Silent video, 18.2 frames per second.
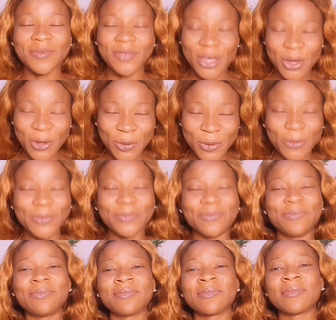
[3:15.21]
you know
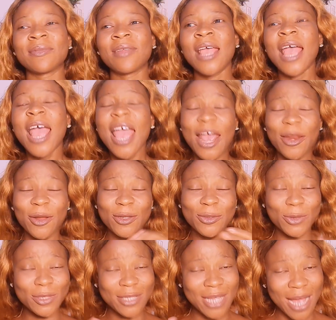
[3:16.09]
a lot
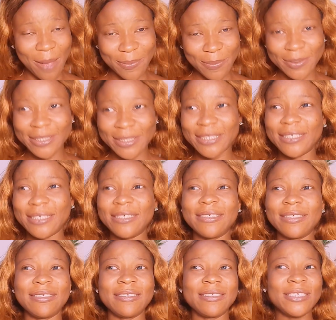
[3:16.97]
was
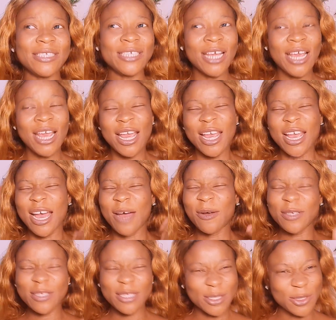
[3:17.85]
happening i
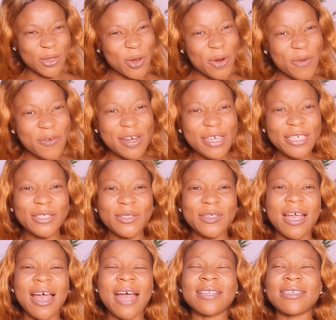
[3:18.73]
was discouraged
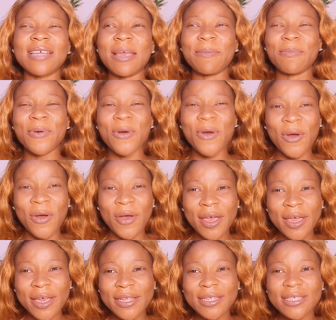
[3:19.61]
at a
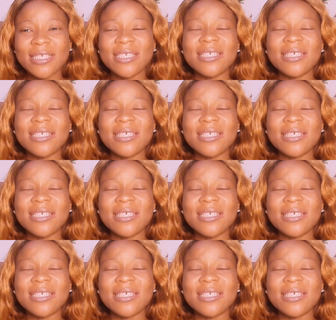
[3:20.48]
point